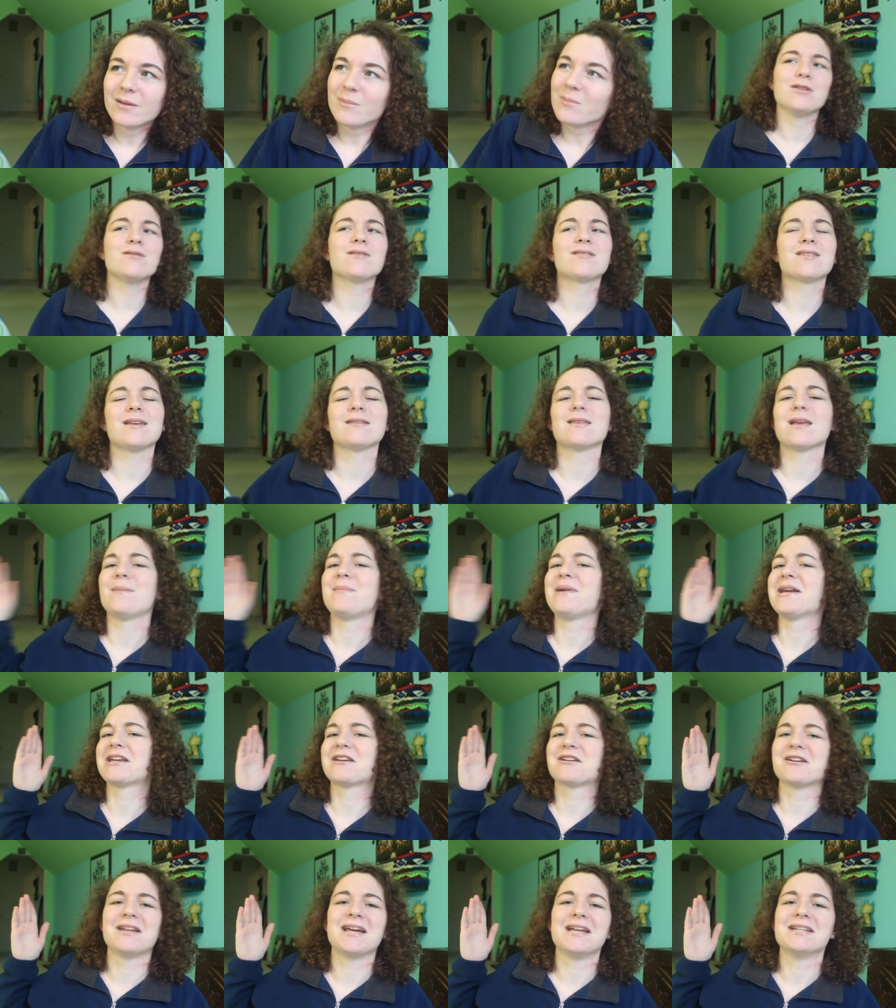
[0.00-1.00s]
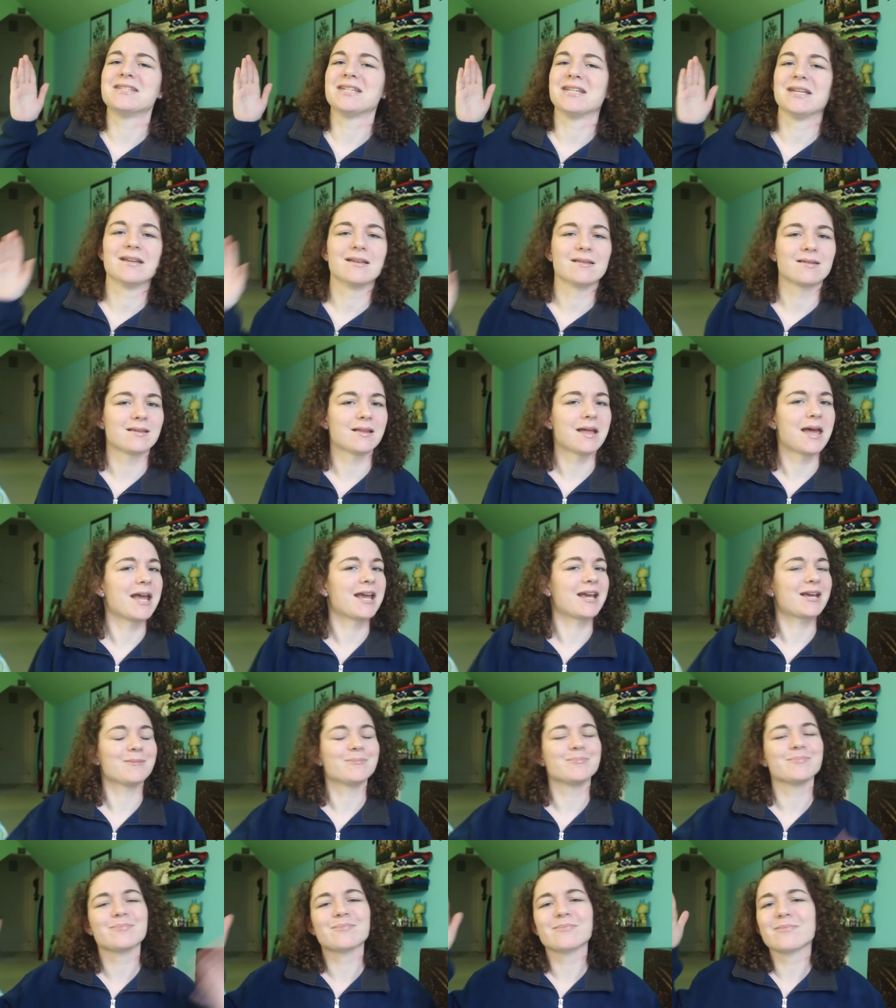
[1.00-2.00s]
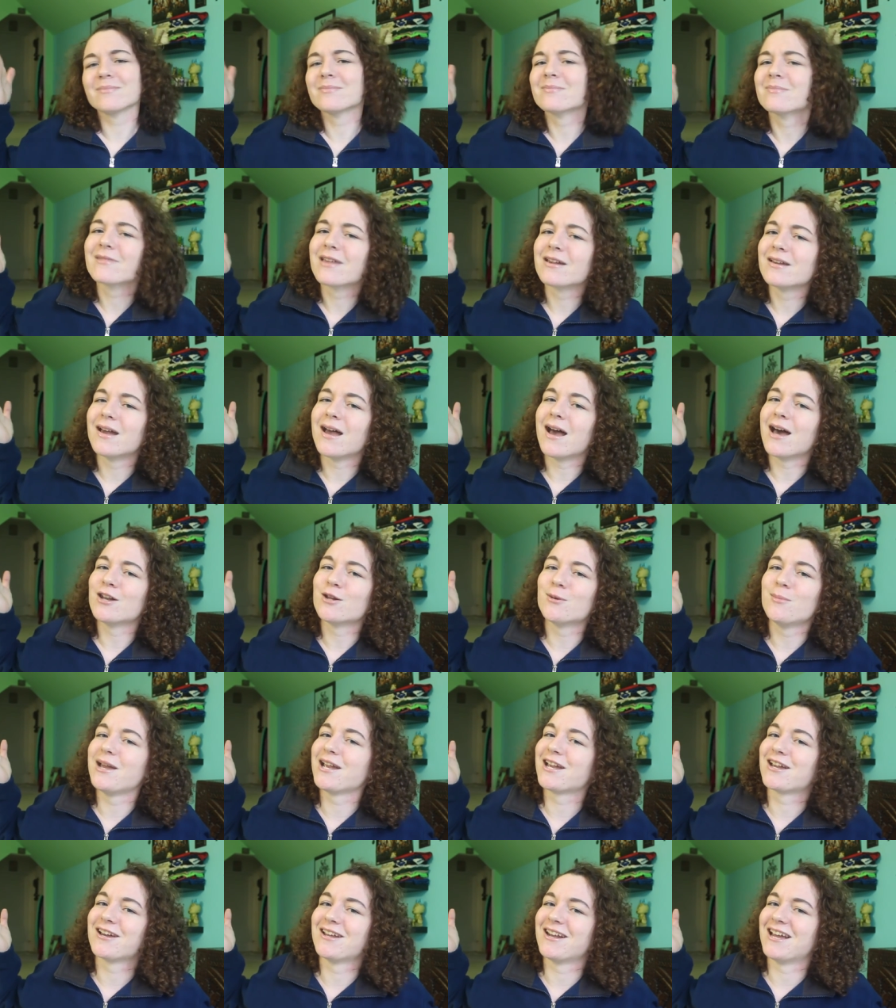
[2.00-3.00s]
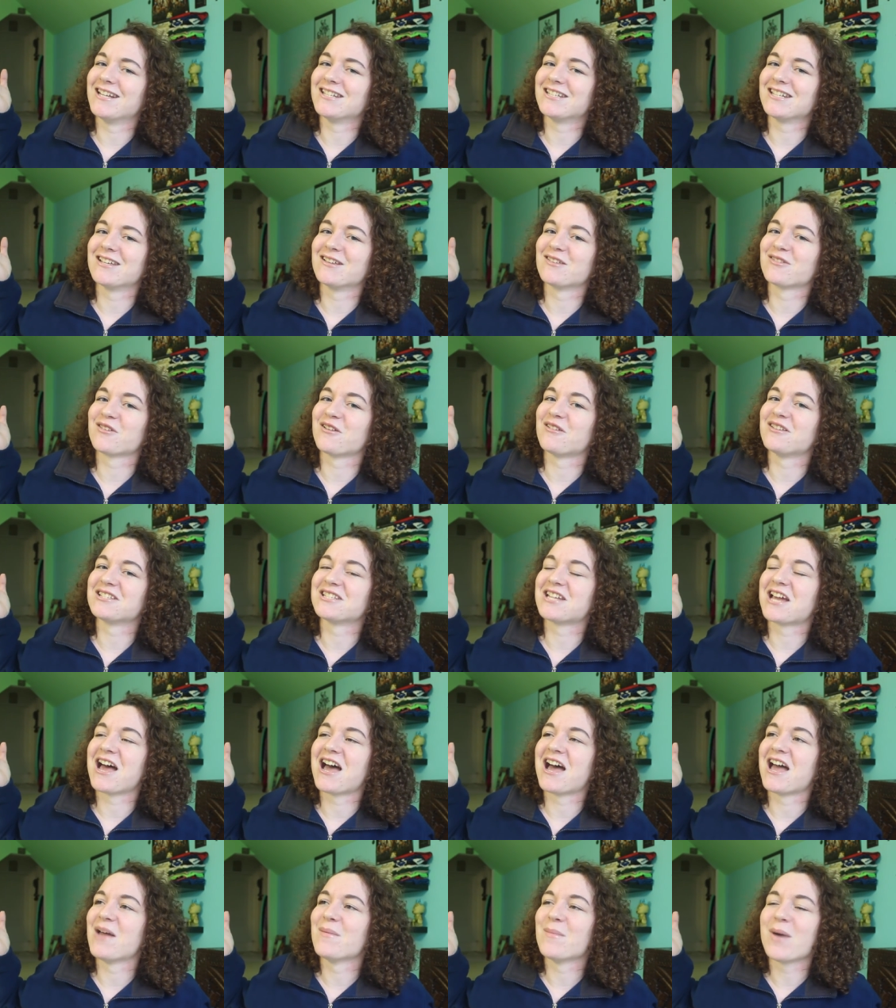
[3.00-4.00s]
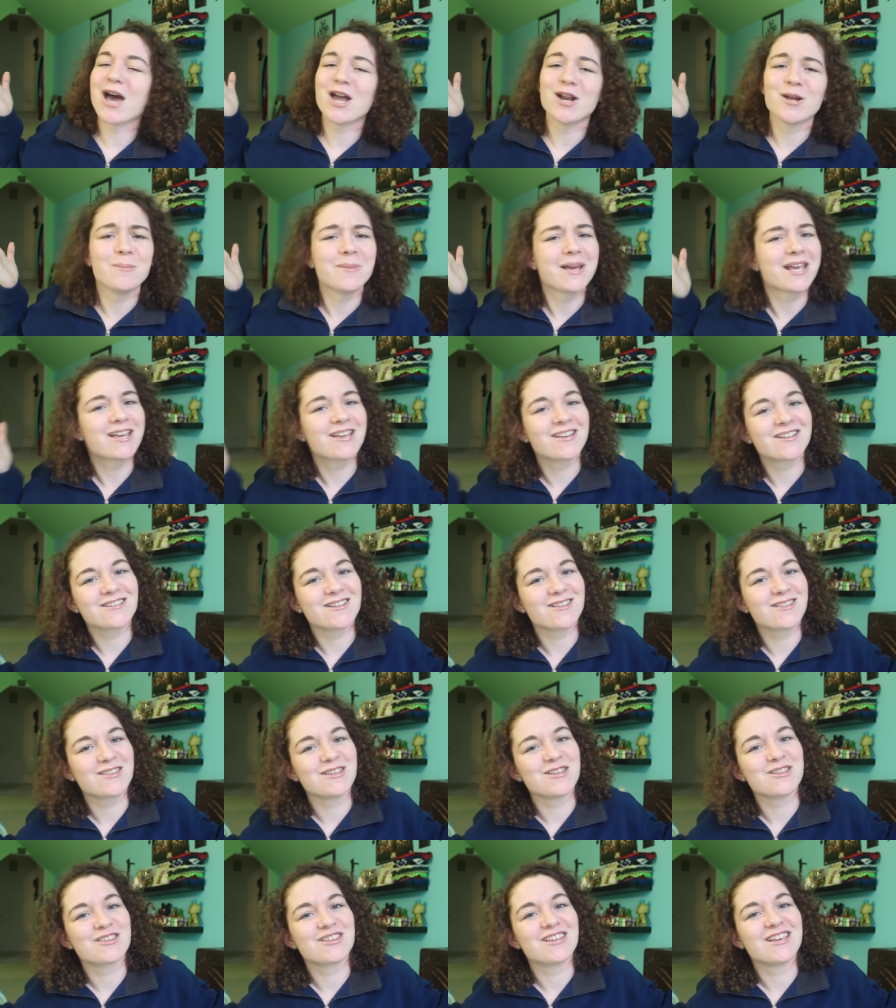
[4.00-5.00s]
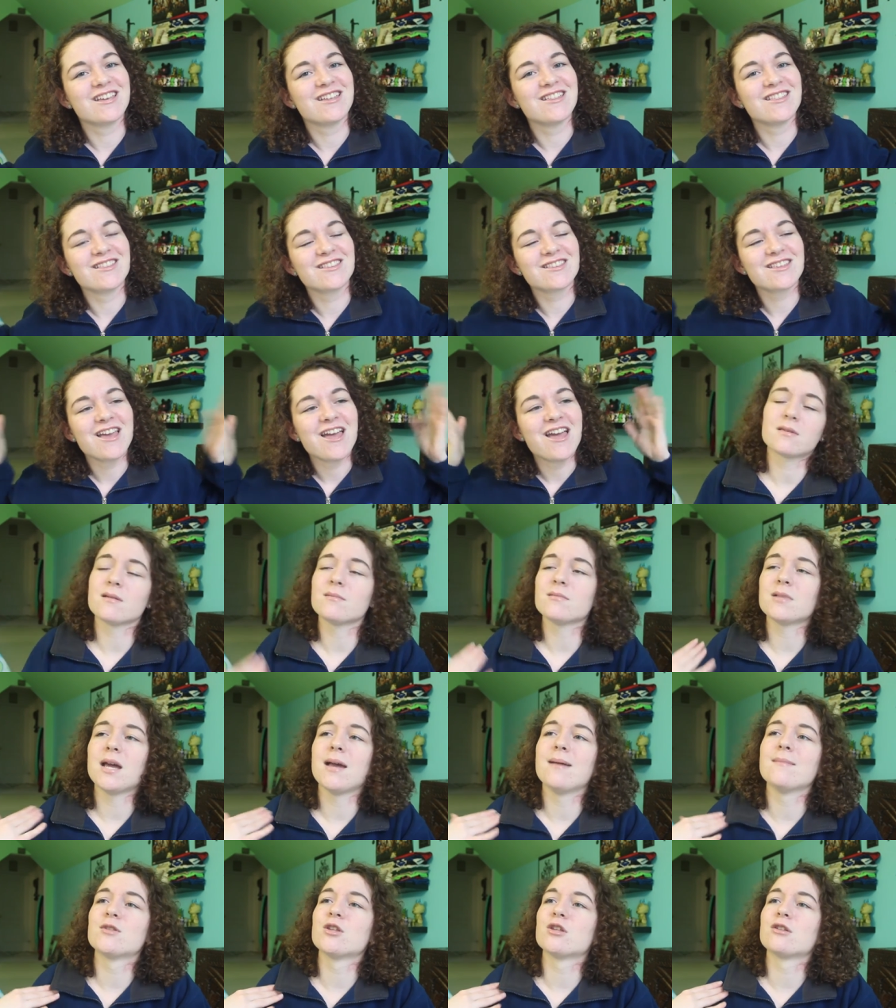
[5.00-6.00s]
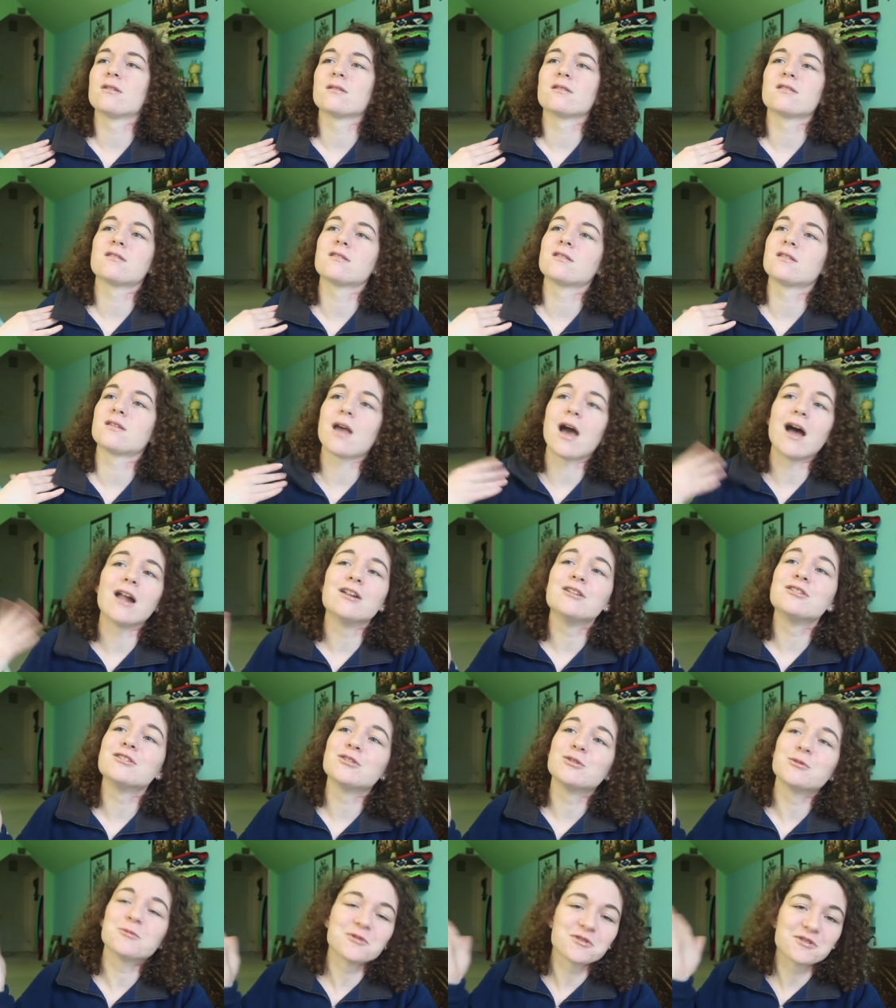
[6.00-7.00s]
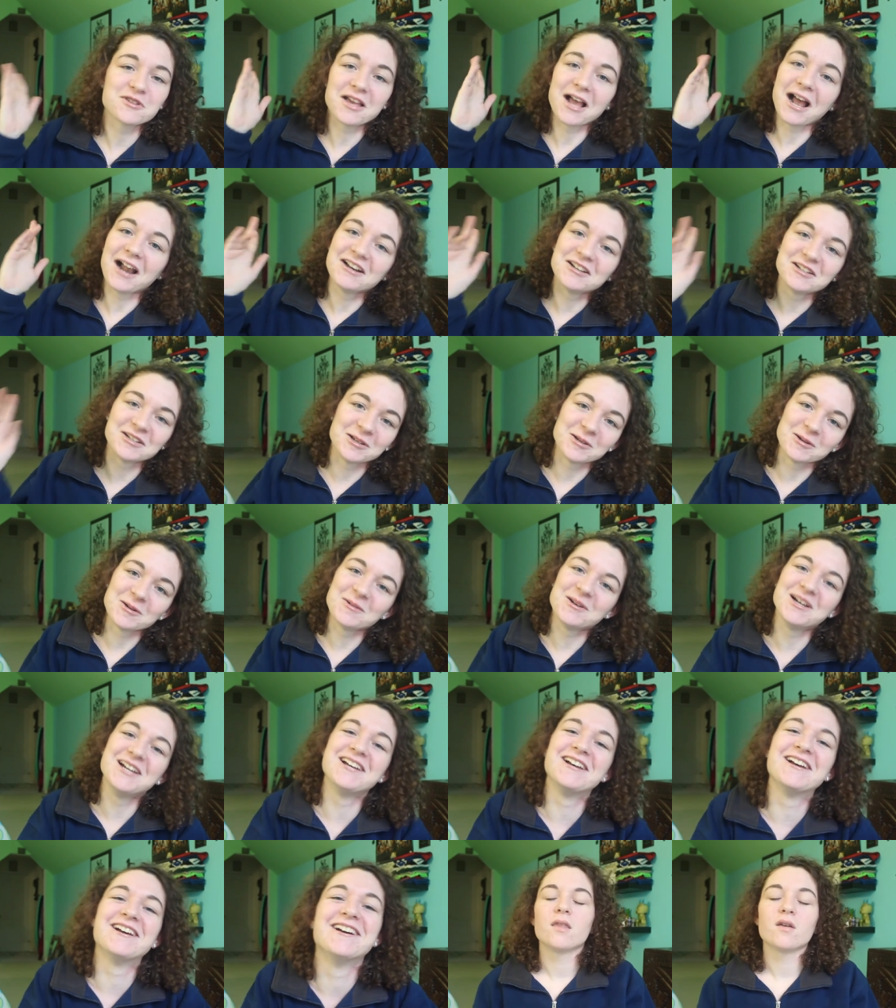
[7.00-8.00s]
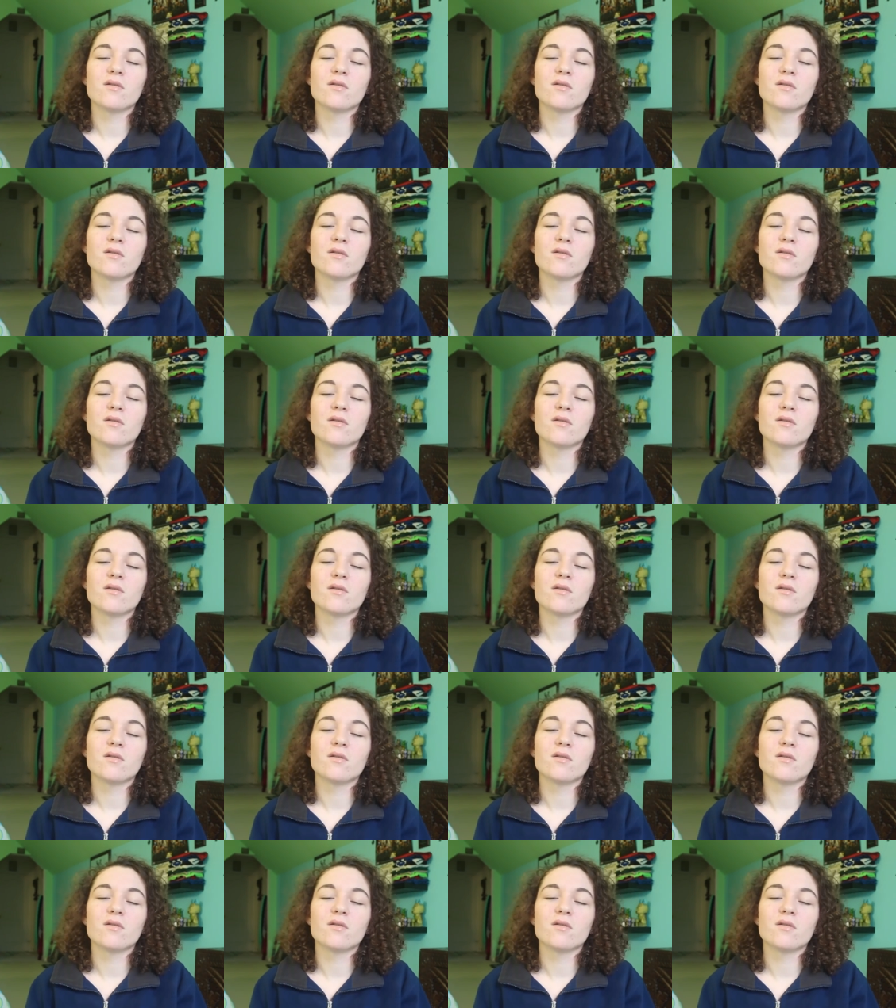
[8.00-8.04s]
Who says I make good ideas? Like, I don't make good ideas all the time. I don't make good decisions. Sometimes you just gotta do what you gotta do.